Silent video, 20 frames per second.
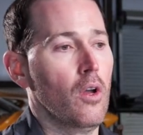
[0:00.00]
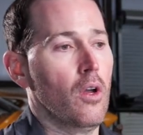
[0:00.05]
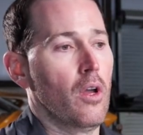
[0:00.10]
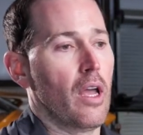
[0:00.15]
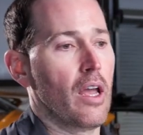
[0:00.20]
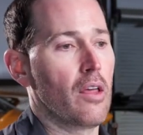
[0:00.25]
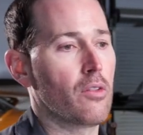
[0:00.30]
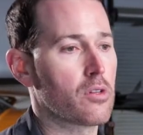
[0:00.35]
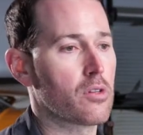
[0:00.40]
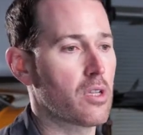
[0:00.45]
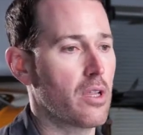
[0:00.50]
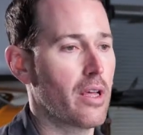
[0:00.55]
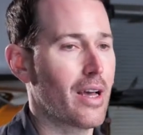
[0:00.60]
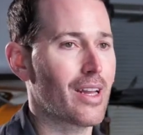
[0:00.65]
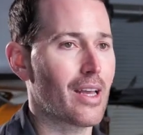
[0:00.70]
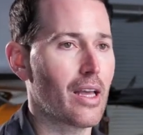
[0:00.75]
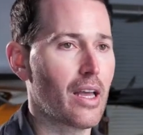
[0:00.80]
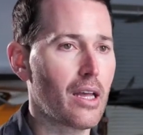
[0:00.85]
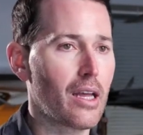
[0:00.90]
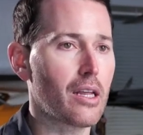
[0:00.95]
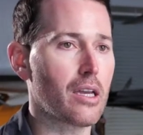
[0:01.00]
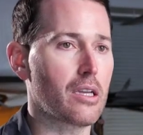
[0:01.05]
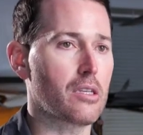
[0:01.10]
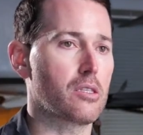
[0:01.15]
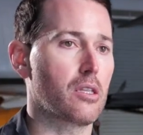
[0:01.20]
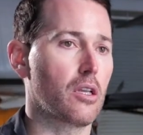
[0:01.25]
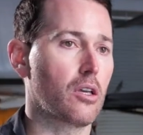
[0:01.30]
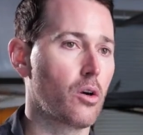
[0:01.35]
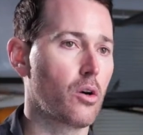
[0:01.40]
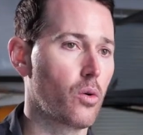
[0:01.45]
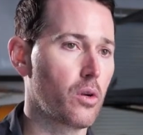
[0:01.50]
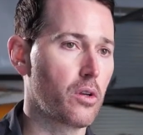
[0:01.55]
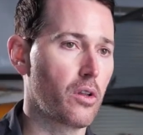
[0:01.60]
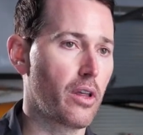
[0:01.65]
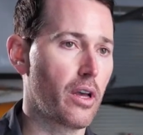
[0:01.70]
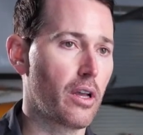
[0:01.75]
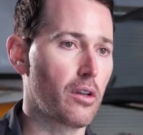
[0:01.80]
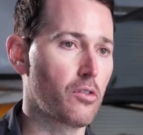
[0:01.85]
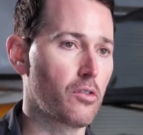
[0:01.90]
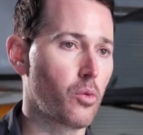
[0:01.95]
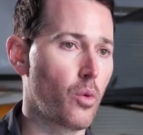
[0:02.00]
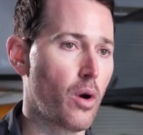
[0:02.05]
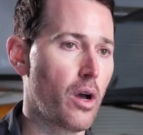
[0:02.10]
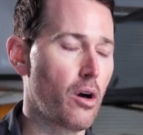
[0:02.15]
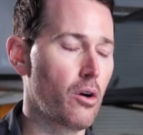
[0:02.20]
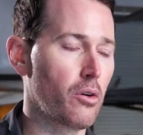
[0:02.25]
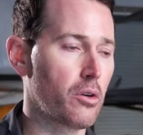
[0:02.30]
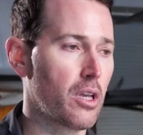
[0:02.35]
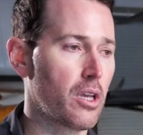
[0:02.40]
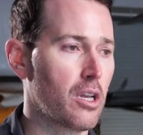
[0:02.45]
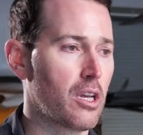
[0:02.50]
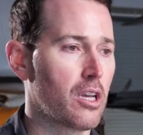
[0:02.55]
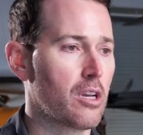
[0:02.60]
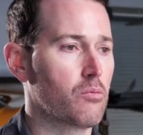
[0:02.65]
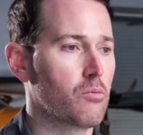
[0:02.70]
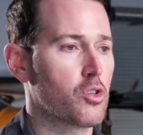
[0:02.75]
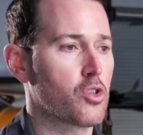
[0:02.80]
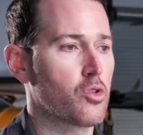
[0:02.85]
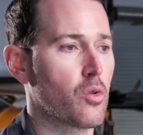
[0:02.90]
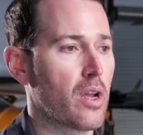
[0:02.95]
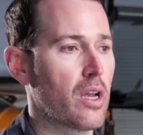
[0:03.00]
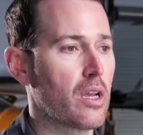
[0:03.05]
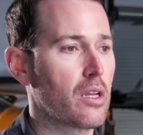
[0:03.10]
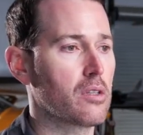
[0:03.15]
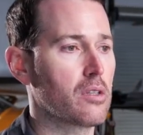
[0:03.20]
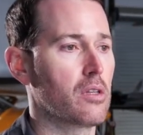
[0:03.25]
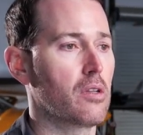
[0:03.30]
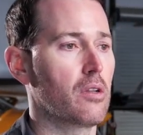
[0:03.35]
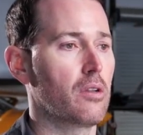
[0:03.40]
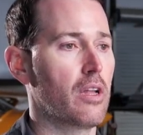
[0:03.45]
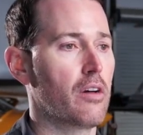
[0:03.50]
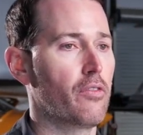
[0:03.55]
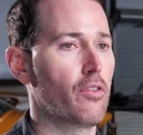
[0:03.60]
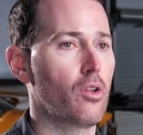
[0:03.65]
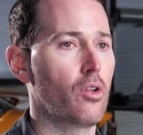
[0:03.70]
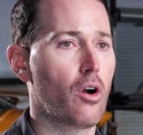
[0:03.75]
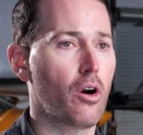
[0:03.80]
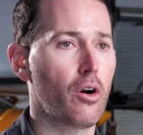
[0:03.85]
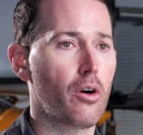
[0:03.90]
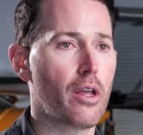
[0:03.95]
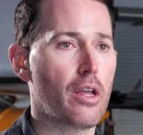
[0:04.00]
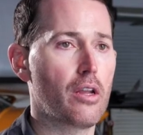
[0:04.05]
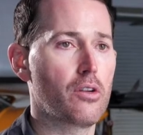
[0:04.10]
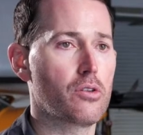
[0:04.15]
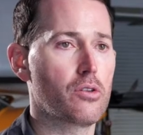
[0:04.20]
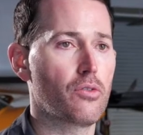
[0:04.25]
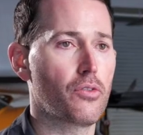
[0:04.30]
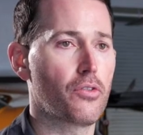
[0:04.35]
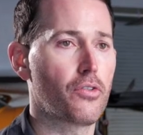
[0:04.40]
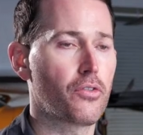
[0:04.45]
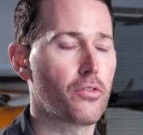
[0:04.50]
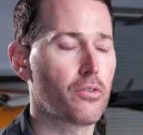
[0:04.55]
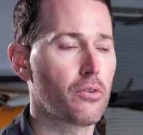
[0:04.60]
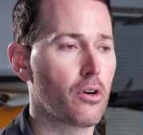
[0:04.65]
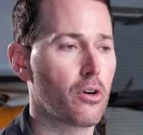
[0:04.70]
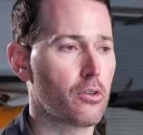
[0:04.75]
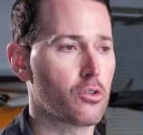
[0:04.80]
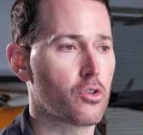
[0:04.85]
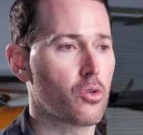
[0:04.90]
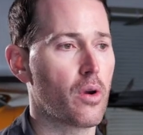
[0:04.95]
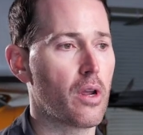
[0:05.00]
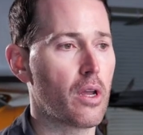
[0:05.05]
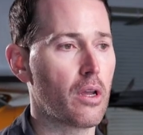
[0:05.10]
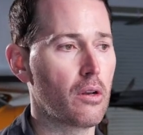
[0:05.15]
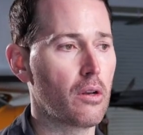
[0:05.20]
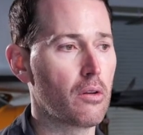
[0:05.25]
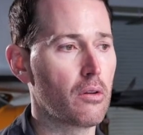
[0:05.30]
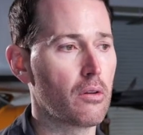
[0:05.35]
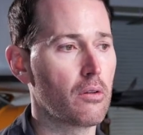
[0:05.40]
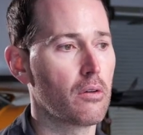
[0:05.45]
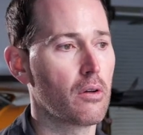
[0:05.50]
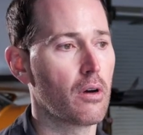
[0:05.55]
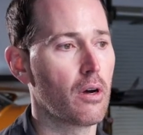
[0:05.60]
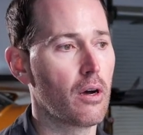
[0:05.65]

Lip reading: And there's a lot of headaches that go into that as well. Getting them trained to the level our agents are trained.